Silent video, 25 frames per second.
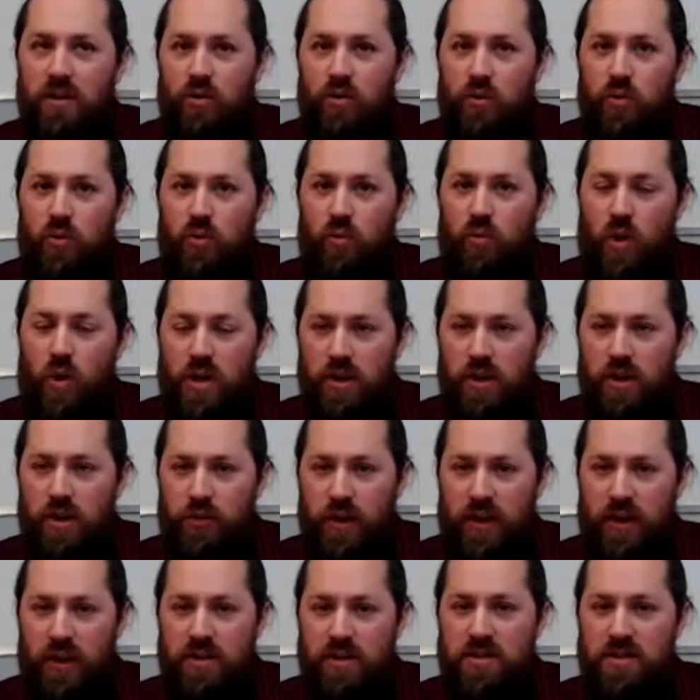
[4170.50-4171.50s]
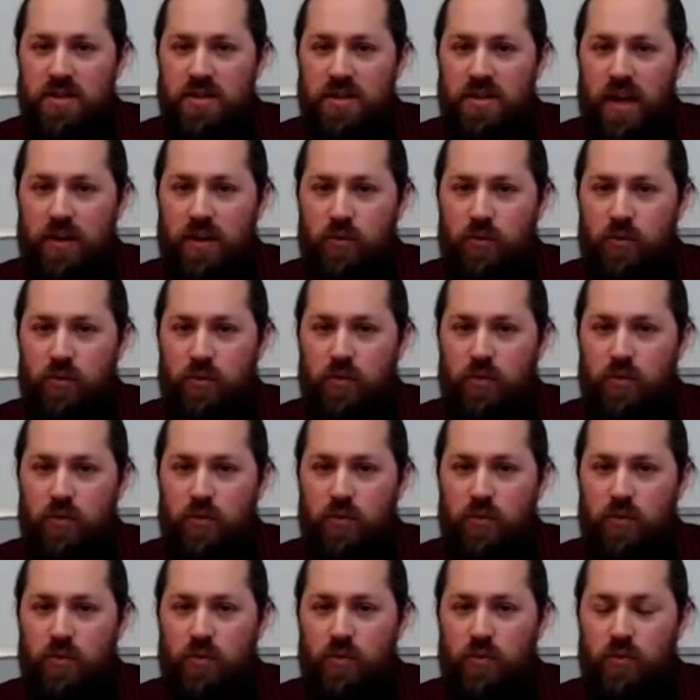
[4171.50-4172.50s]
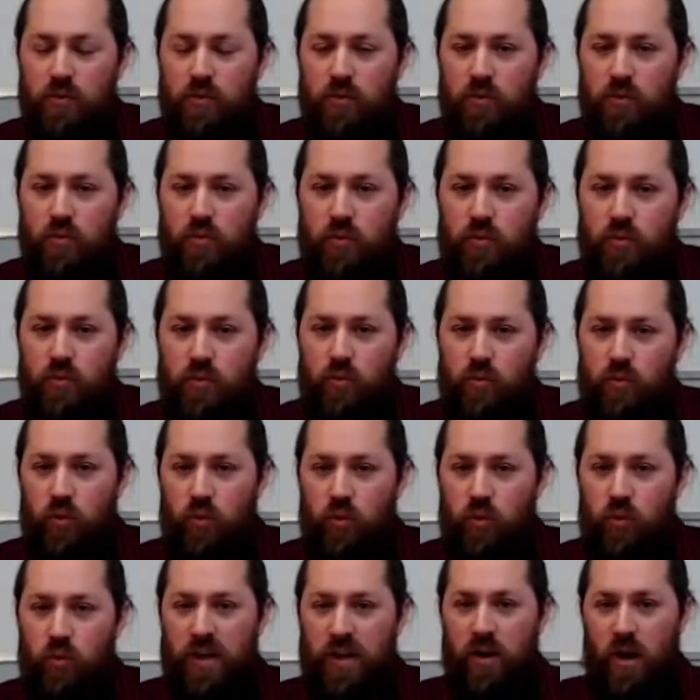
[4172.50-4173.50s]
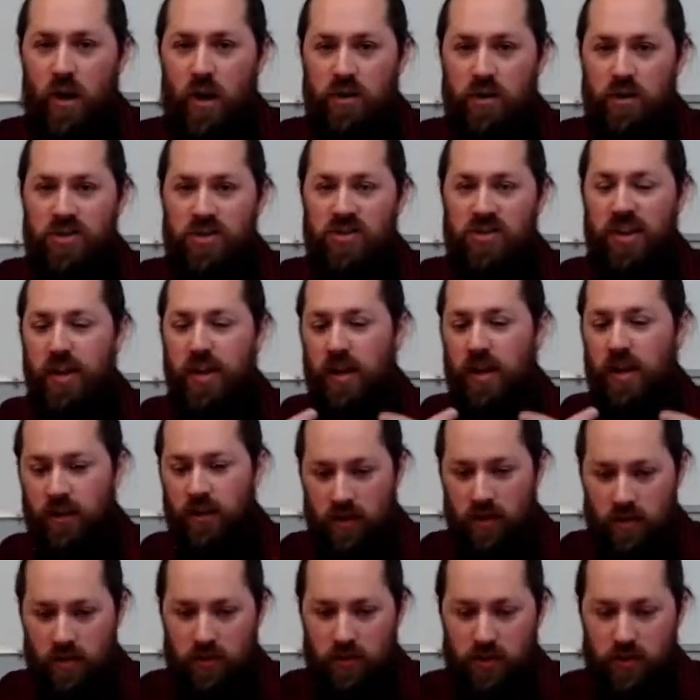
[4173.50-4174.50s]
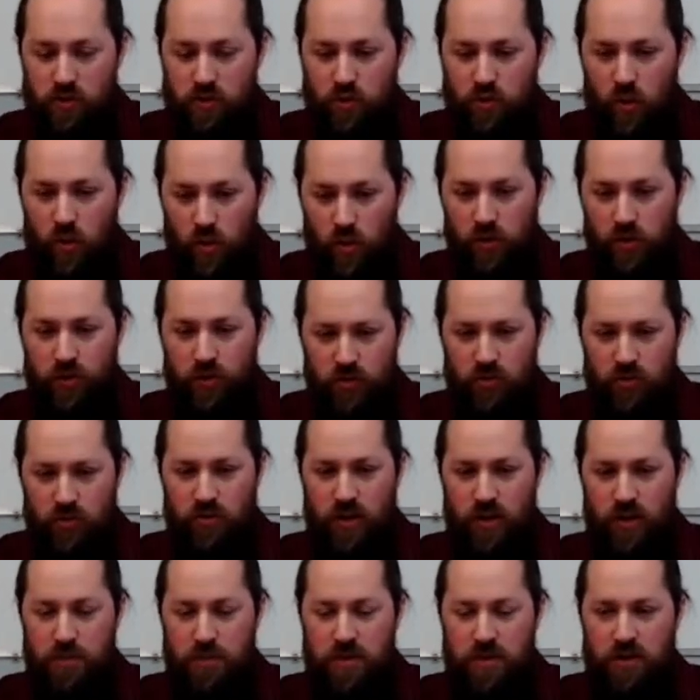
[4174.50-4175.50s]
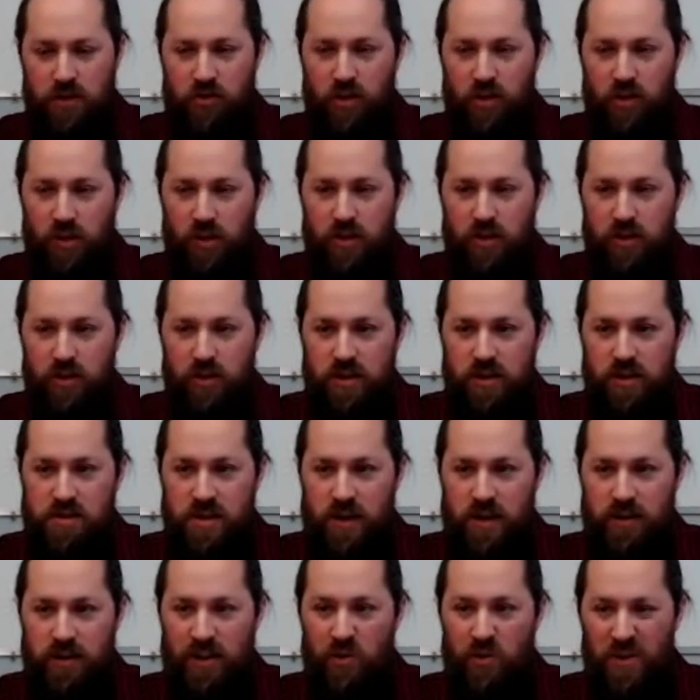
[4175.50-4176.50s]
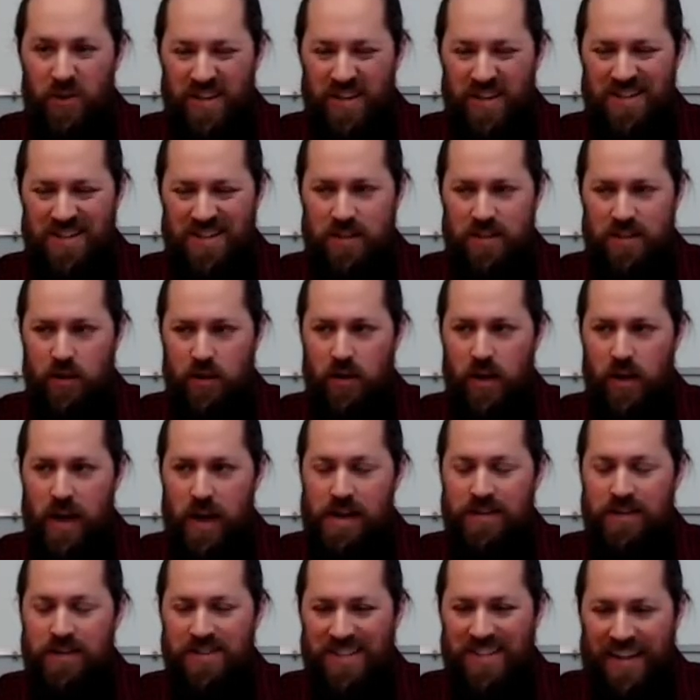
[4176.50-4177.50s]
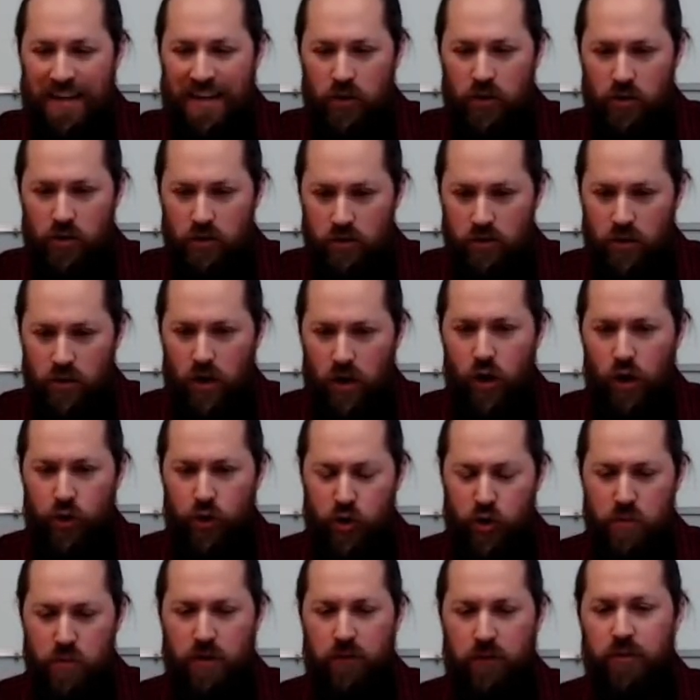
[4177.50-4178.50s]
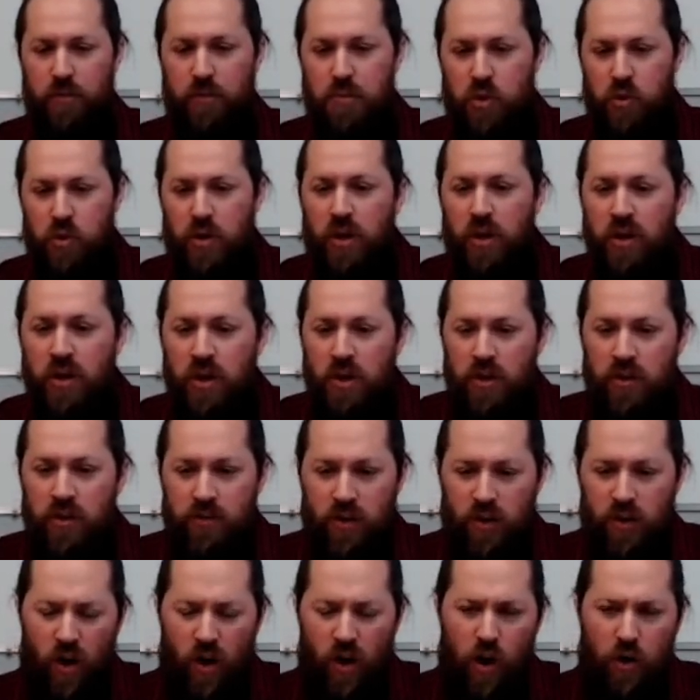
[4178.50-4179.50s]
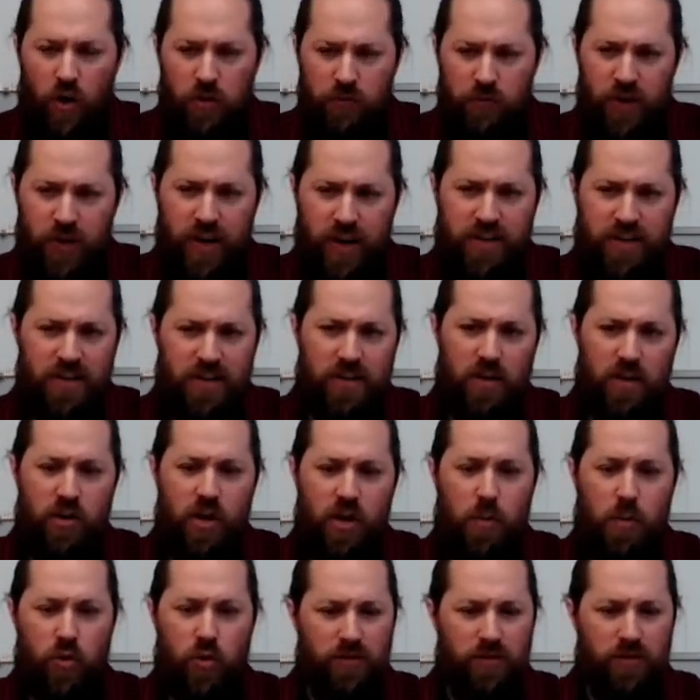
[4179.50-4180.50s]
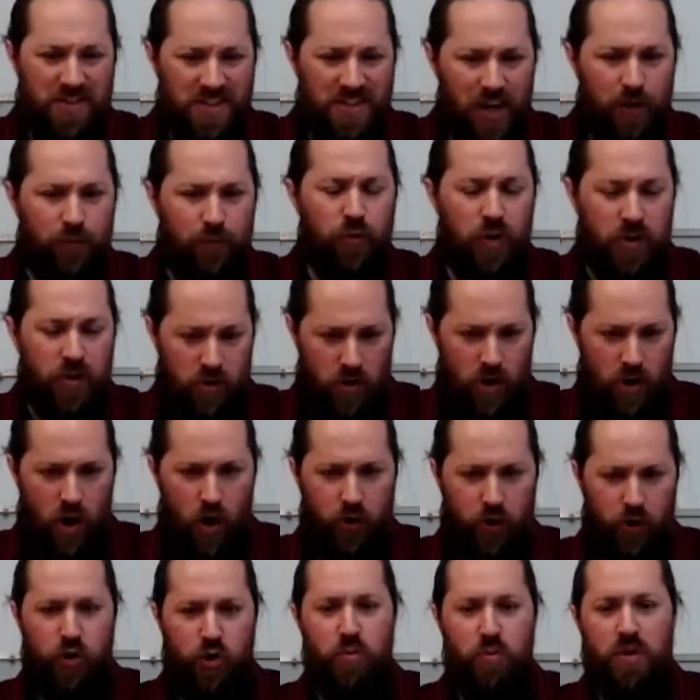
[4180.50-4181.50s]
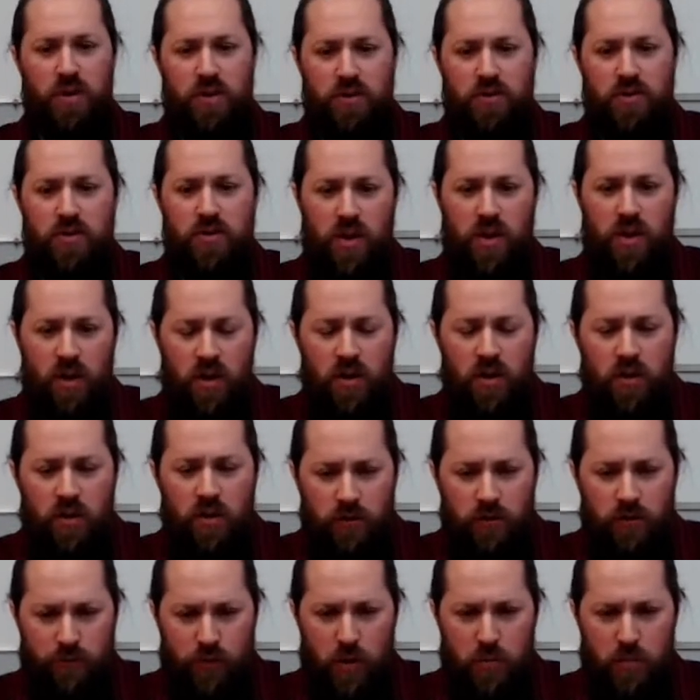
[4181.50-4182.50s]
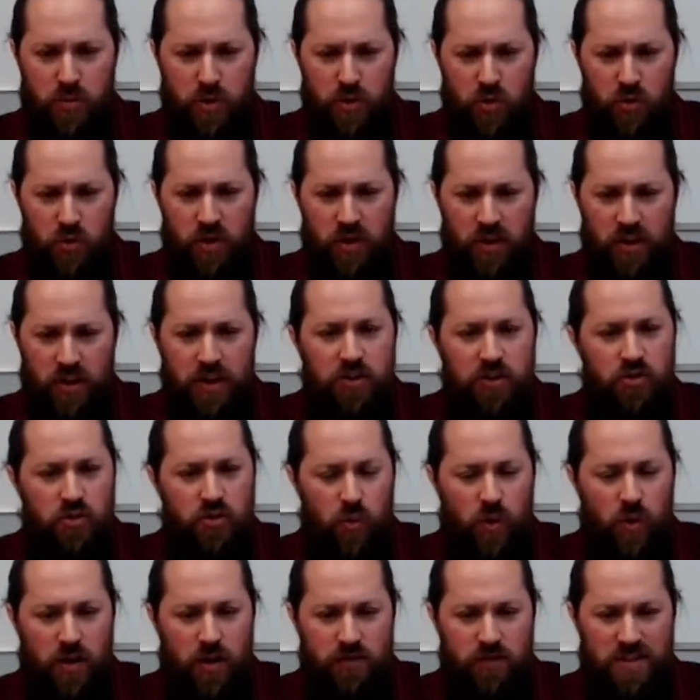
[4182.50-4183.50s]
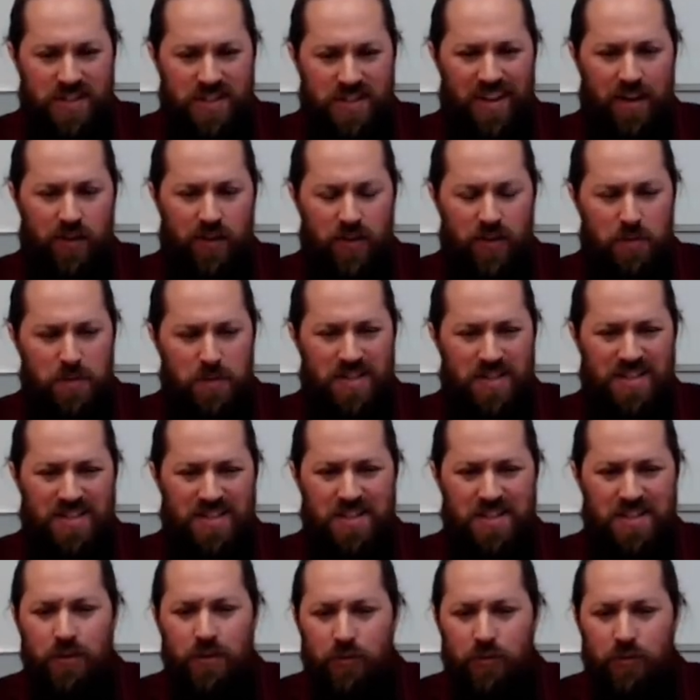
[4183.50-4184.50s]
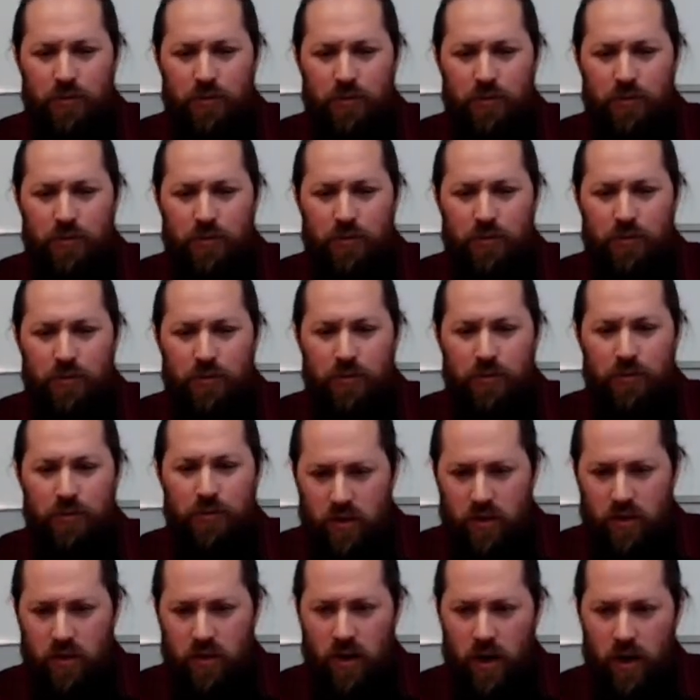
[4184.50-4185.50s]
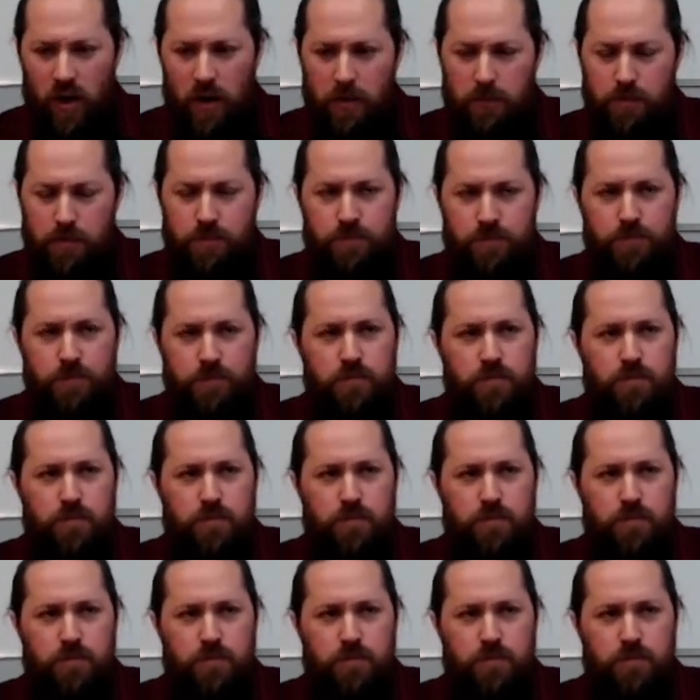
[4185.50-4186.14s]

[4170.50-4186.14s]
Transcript: one of the things that we are seeing in this course that I'm teaching is that there isn't a single argument from beauty. There are, in fact, a number of different arguments from beauty. Each one of, them is different. Um,